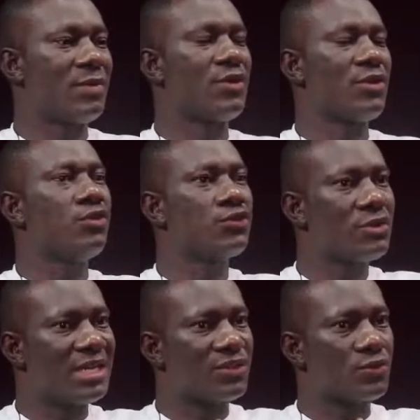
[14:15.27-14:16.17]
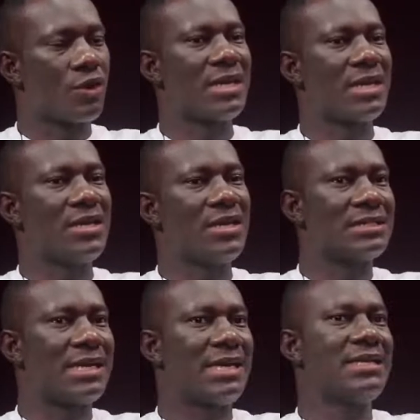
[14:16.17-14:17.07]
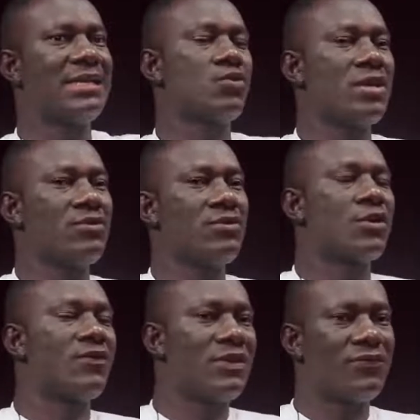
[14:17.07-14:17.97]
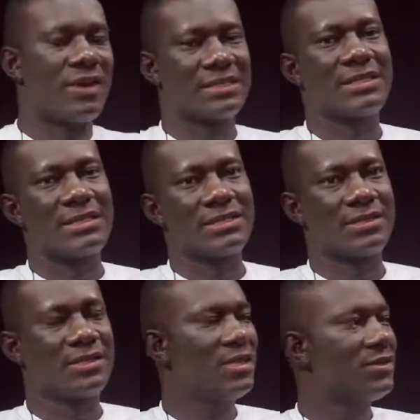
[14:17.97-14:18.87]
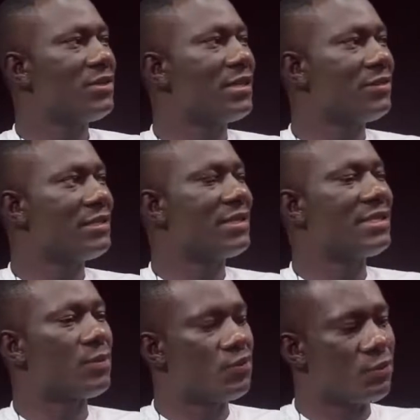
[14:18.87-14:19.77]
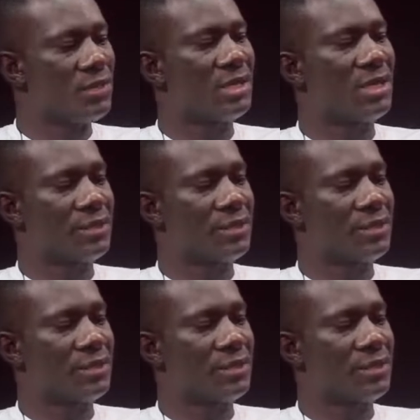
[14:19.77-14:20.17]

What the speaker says: But you could also just walk in, register, and then go and do the COVID vaccination. So that's what the setup would be like.